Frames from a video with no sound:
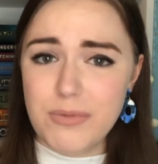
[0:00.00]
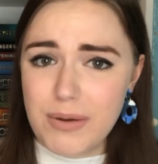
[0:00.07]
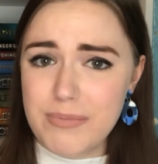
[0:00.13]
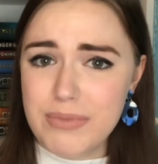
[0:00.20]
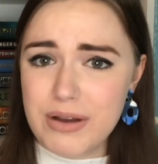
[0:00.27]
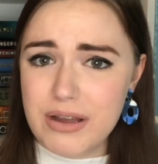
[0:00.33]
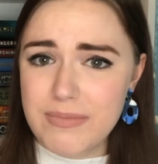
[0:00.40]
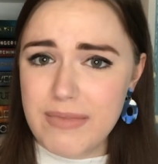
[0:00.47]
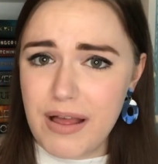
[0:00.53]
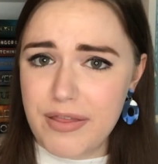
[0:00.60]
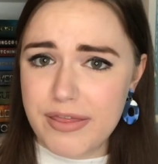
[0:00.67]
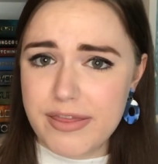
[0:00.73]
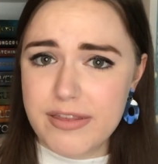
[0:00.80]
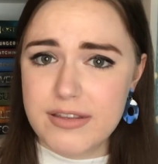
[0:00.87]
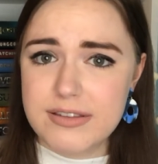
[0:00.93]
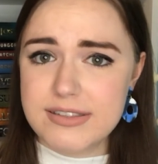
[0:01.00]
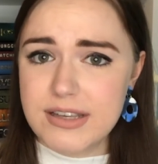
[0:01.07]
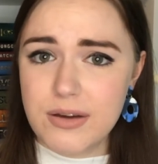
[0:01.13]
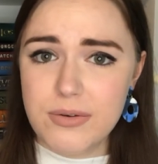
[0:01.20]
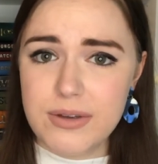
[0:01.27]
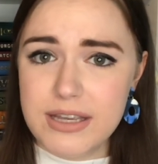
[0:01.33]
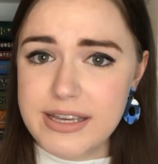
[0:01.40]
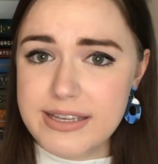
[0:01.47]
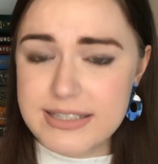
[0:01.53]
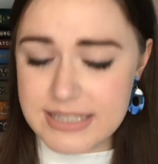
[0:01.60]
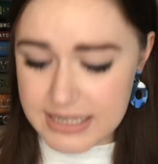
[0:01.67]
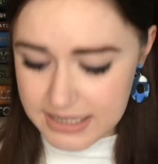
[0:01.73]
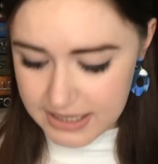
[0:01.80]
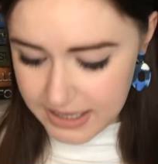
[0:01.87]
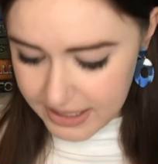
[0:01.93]
one book a month, so
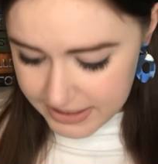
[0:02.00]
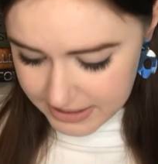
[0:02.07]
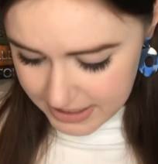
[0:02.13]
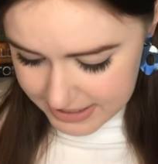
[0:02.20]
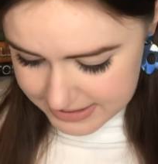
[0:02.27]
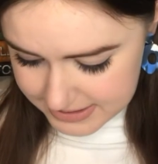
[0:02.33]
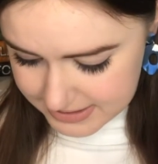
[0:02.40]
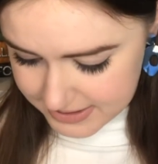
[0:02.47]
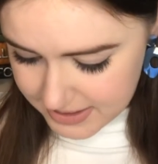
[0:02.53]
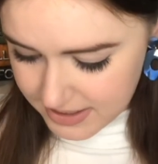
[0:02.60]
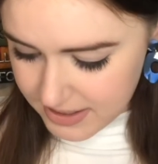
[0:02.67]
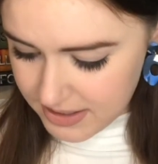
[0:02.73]
easy, unless